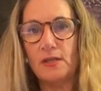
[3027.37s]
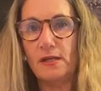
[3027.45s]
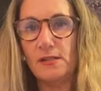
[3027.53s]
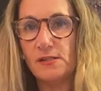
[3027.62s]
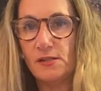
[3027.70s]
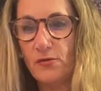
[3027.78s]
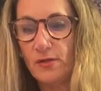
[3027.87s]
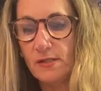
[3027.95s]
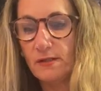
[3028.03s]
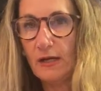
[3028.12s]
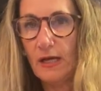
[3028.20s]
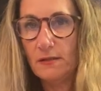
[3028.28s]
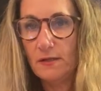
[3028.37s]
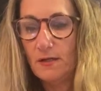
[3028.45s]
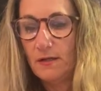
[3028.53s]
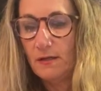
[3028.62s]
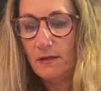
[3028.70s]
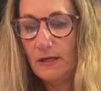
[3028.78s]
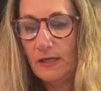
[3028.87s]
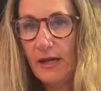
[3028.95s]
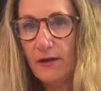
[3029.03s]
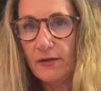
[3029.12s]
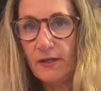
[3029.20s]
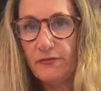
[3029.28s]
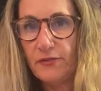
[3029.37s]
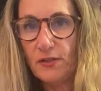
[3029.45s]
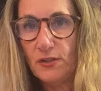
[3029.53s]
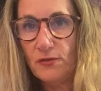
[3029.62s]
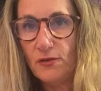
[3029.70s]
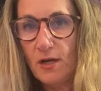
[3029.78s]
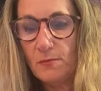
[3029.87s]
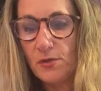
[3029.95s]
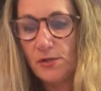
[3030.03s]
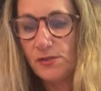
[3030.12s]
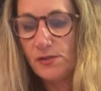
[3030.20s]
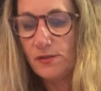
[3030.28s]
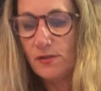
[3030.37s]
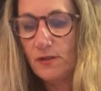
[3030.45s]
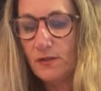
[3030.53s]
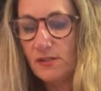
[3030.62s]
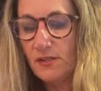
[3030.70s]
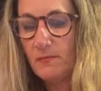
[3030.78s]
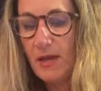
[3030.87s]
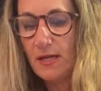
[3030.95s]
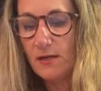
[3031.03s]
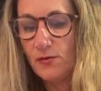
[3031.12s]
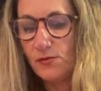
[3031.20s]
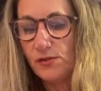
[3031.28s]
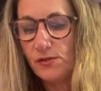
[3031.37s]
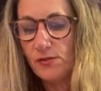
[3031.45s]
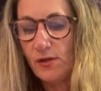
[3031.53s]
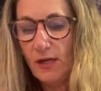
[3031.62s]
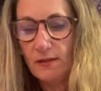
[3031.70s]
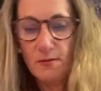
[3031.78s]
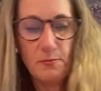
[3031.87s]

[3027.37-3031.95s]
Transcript: it. So it's got an area for the cucumbers, tomatoes, and the